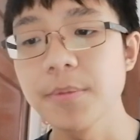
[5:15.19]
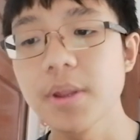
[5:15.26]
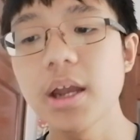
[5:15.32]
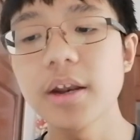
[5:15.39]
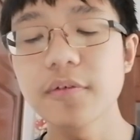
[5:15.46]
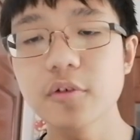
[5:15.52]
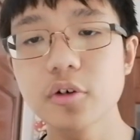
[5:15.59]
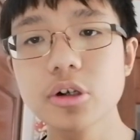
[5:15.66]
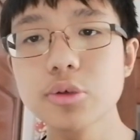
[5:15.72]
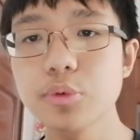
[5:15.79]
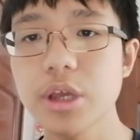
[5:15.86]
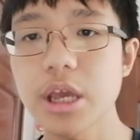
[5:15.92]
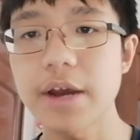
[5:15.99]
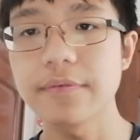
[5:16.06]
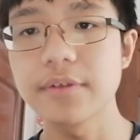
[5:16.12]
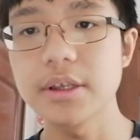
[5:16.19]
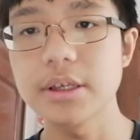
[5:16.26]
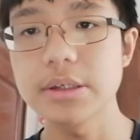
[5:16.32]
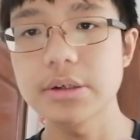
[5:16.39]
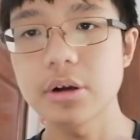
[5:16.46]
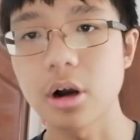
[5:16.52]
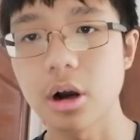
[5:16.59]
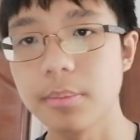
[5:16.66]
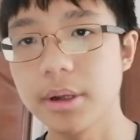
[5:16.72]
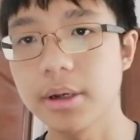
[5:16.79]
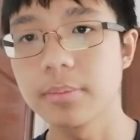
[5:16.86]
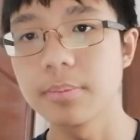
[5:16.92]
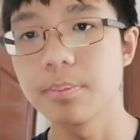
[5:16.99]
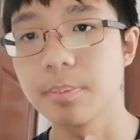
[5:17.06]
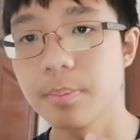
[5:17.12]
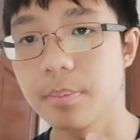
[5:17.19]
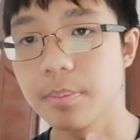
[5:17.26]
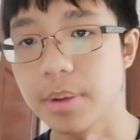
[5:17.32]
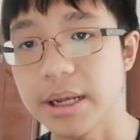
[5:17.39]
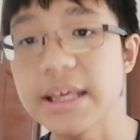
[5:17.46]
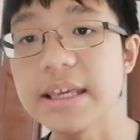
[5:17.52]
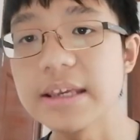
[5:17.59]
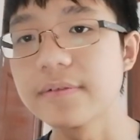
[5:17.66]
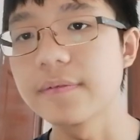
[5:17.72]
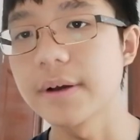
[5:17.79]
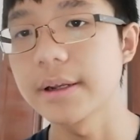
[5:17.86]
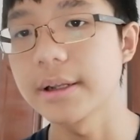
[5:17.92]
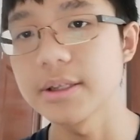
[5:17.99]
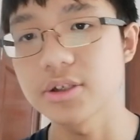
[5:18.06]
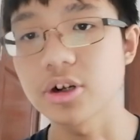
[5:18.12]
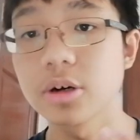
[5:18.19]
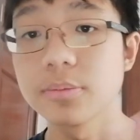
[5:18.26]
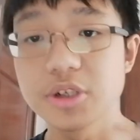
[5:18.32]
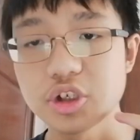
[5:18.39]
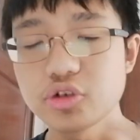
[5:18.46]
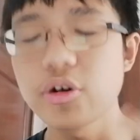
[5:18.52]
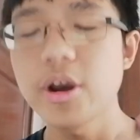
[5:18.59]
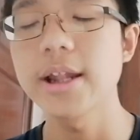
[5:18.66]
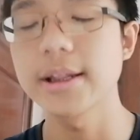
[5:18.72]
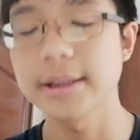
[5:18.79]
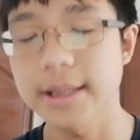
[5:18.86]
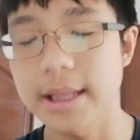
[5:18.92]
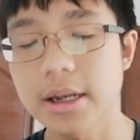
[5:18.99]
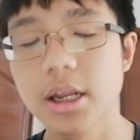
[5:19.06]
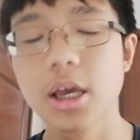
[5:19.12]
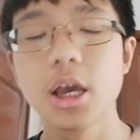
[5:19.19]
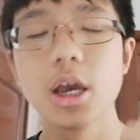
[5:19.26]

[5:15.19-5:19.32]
And of course, we have this common belief and this common trend that